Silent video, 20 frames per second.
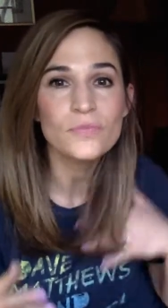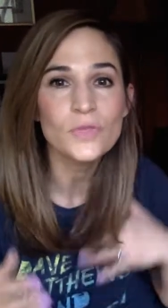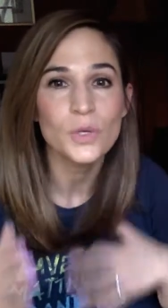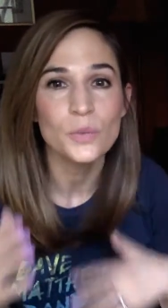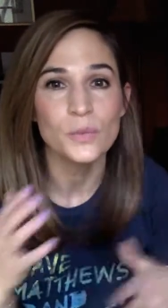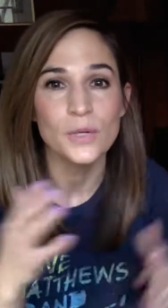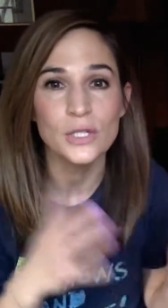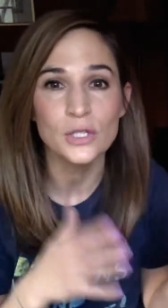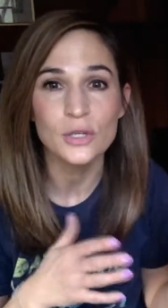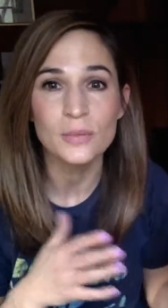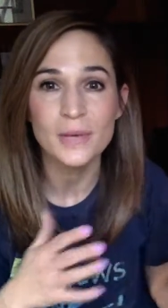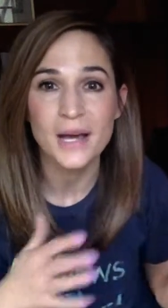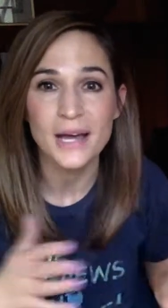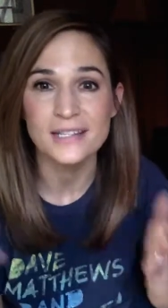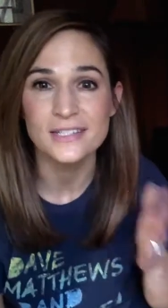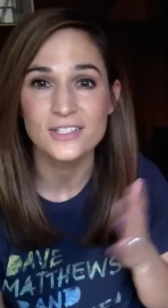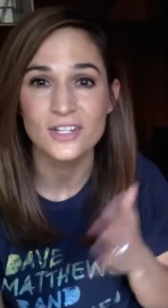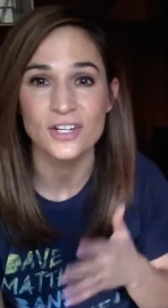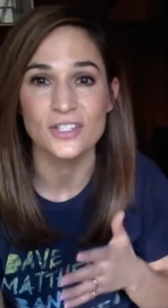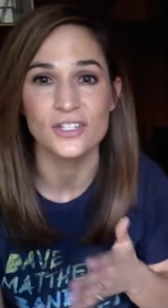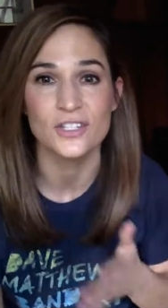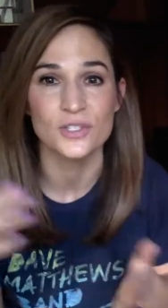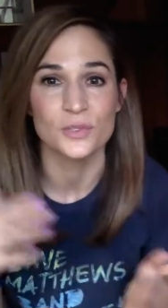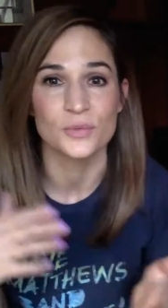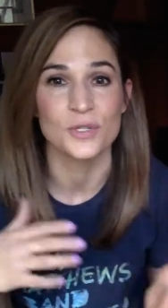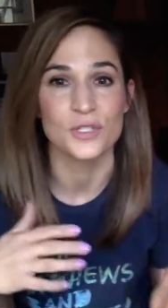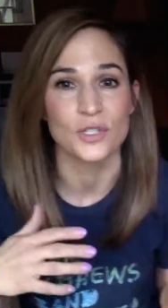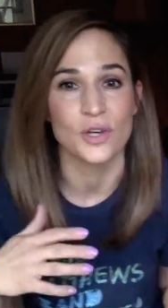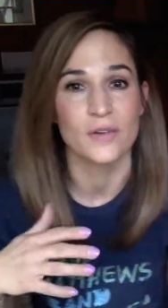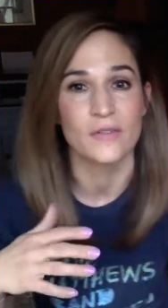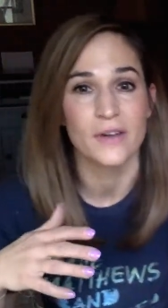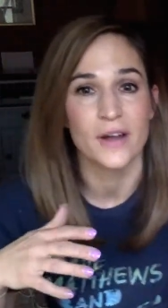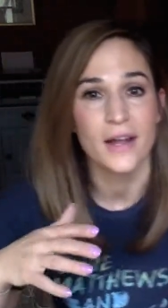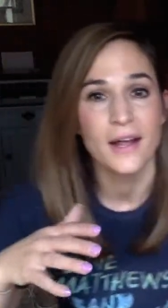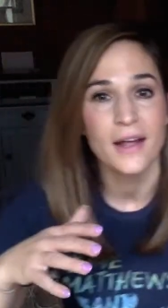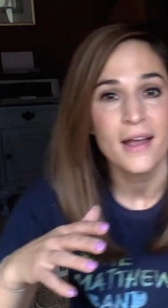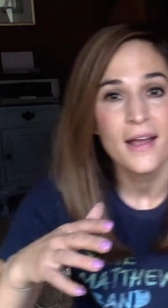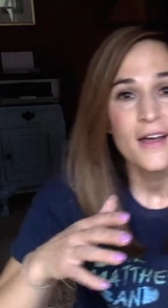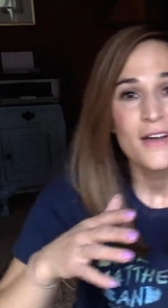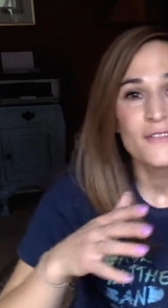when your body starts to switch over
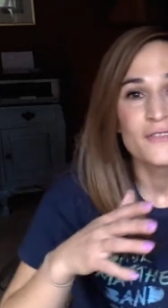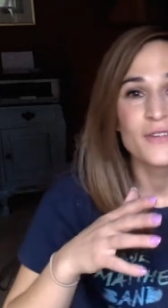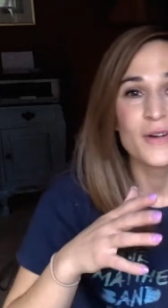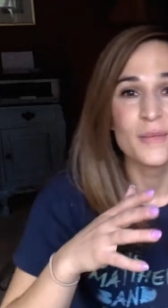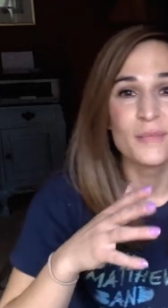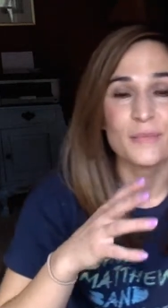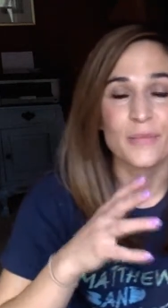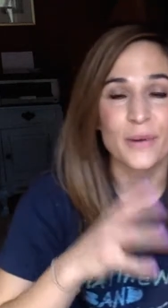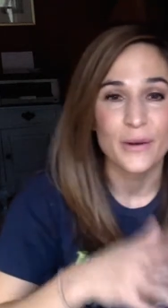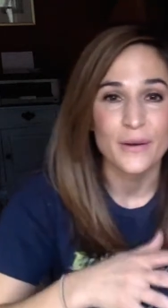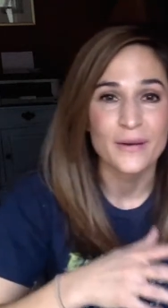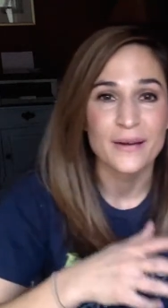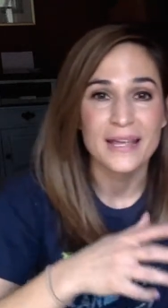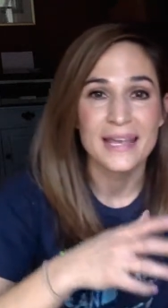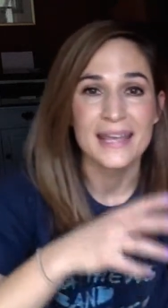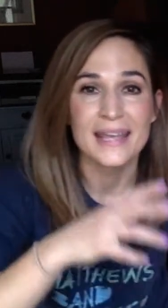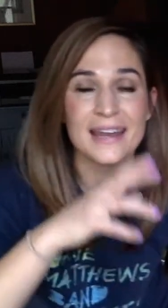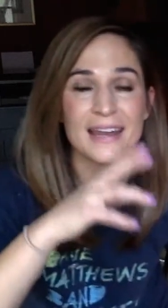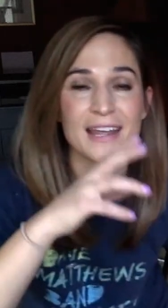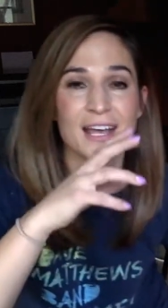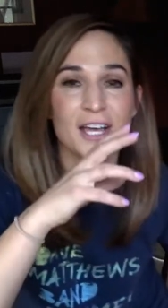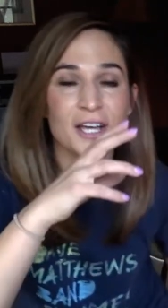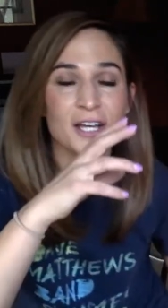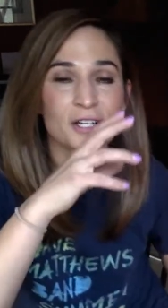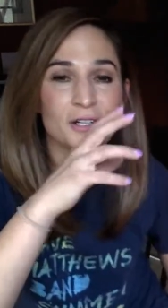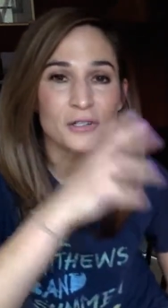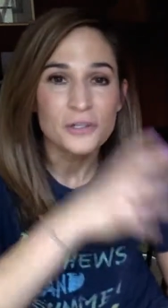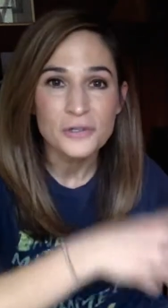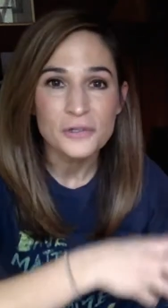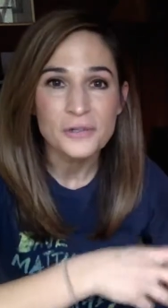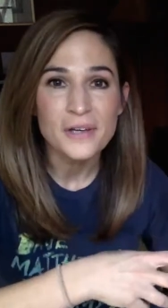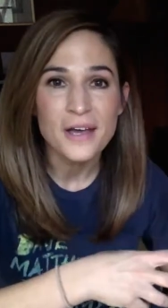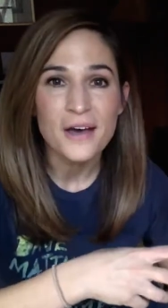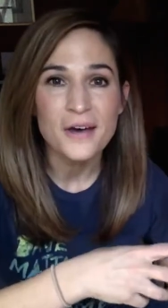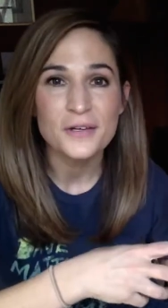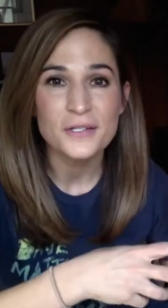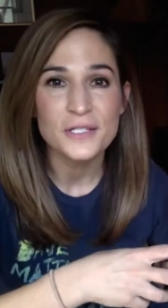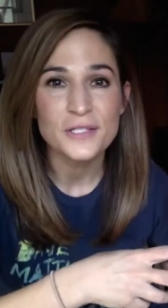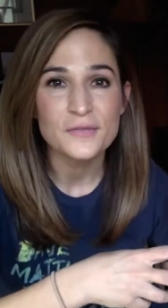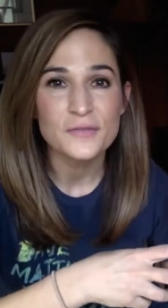from burning
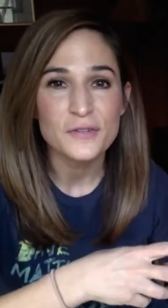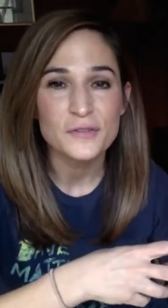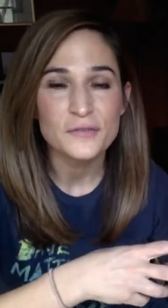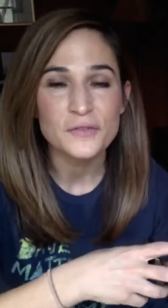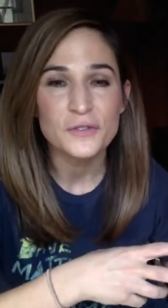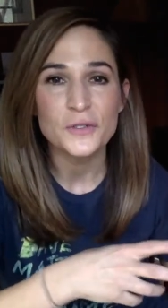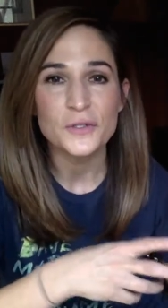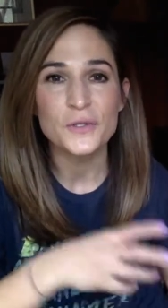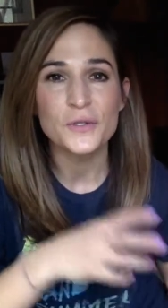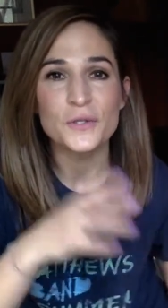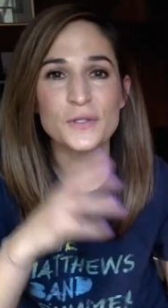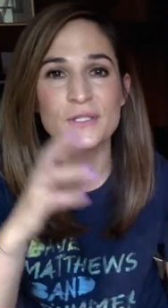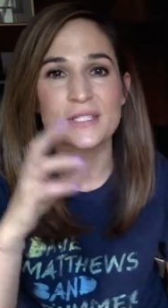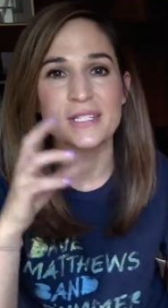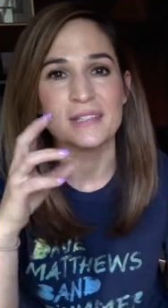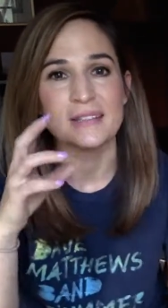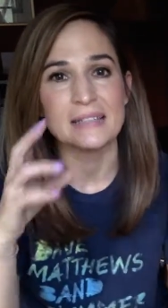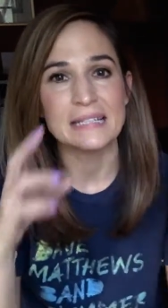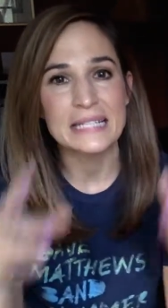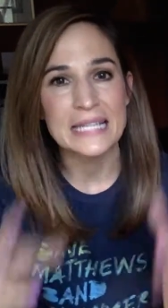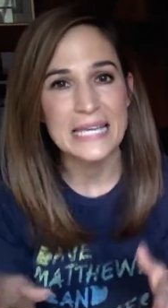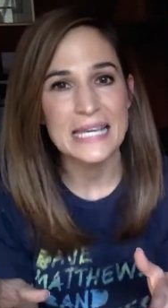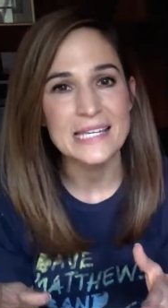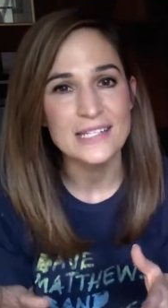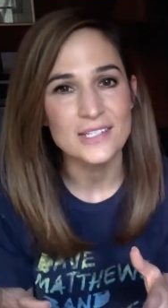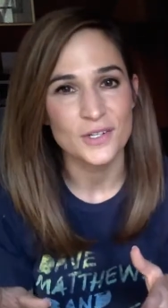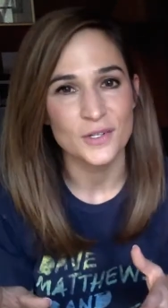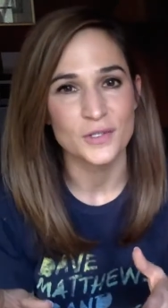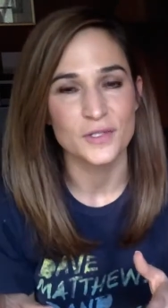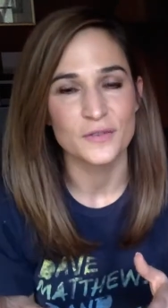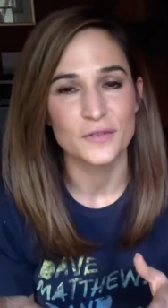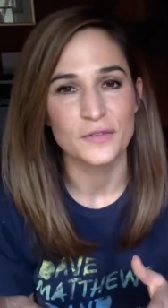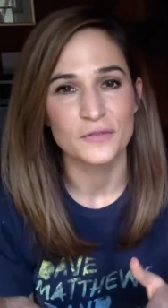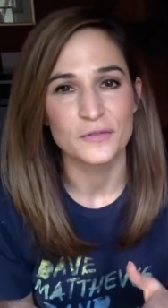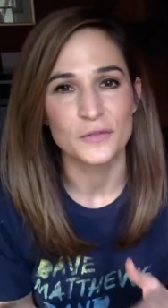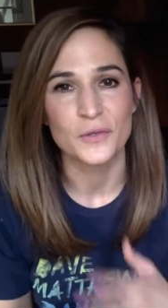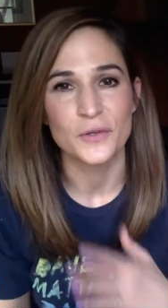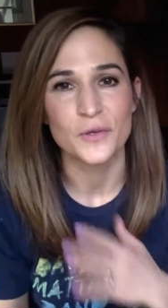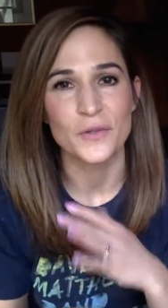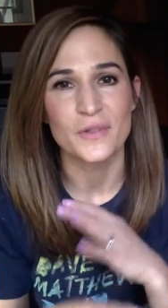glucose for fuel to ketones for
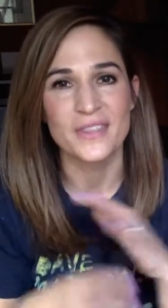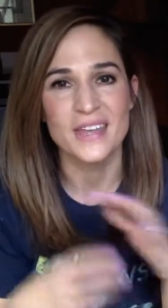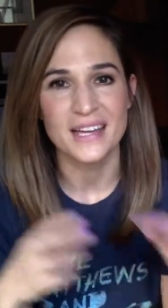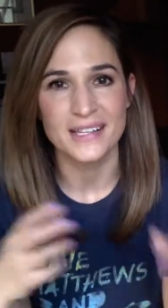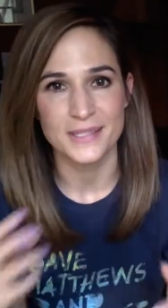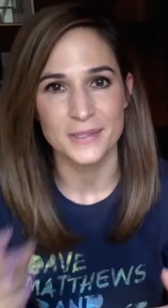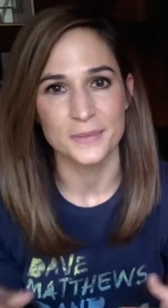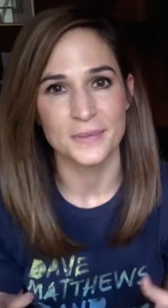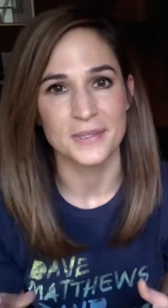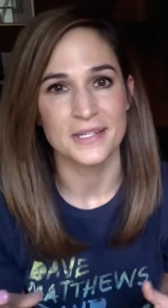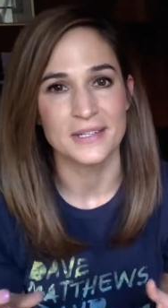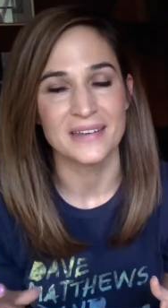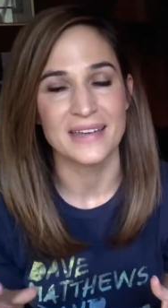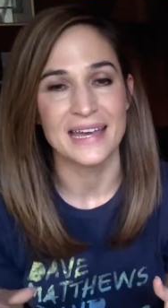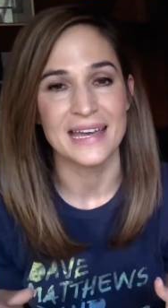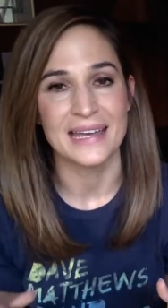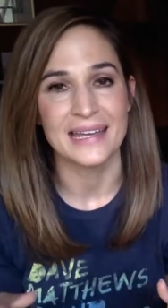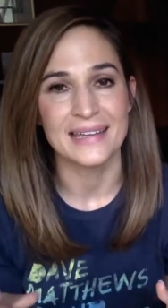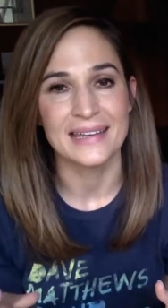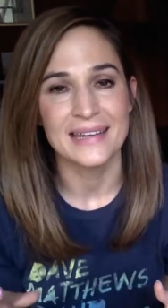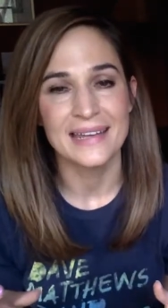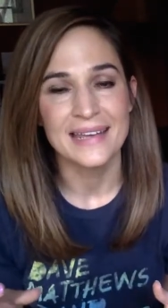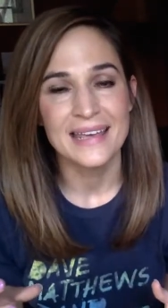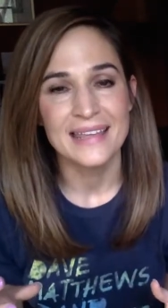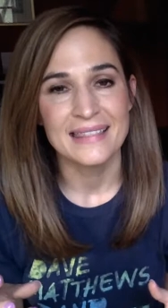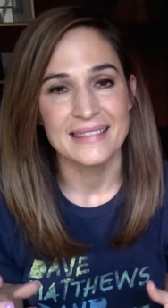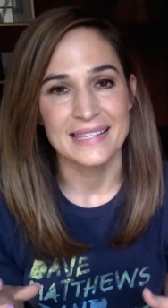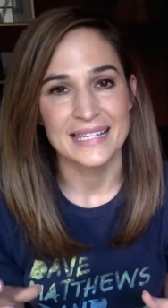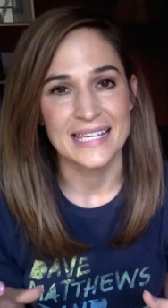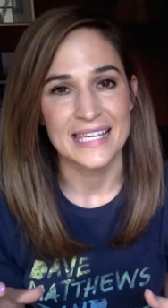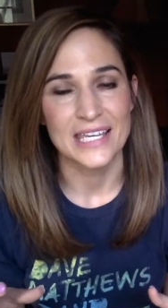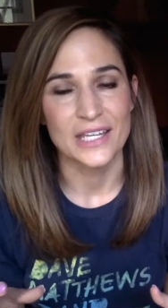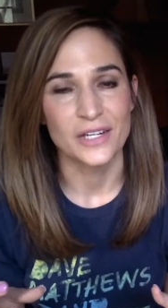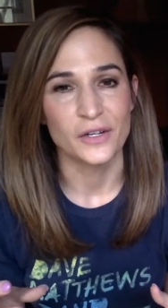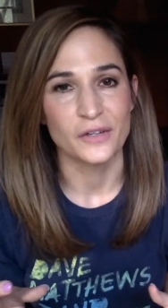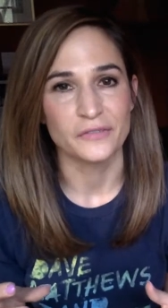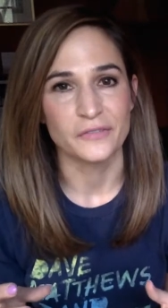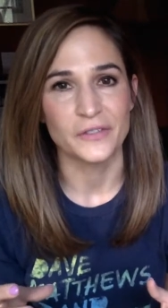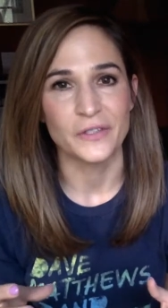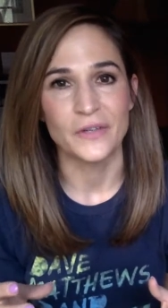fuel, that's when you get the keto
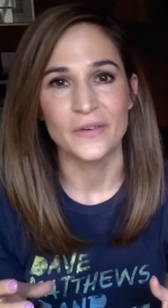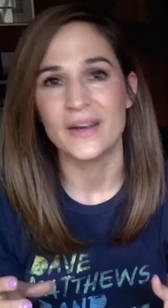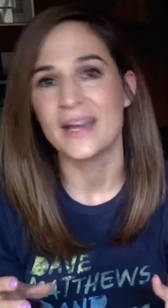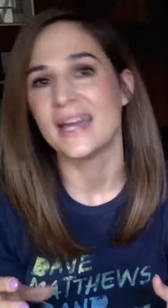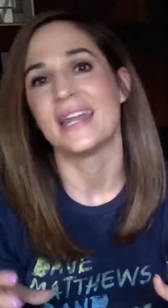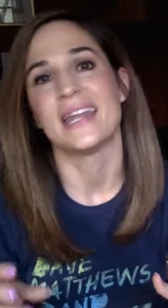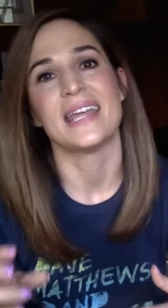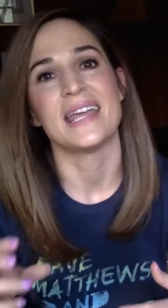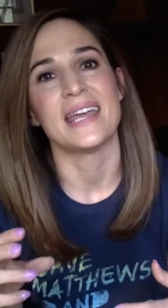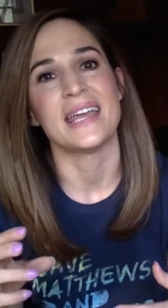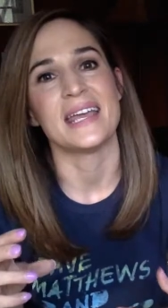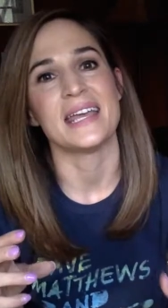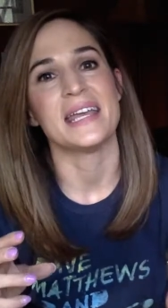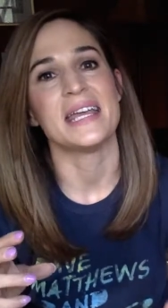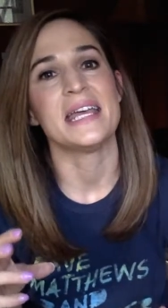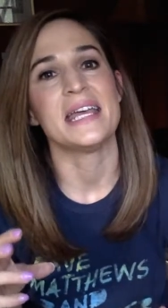flu, and it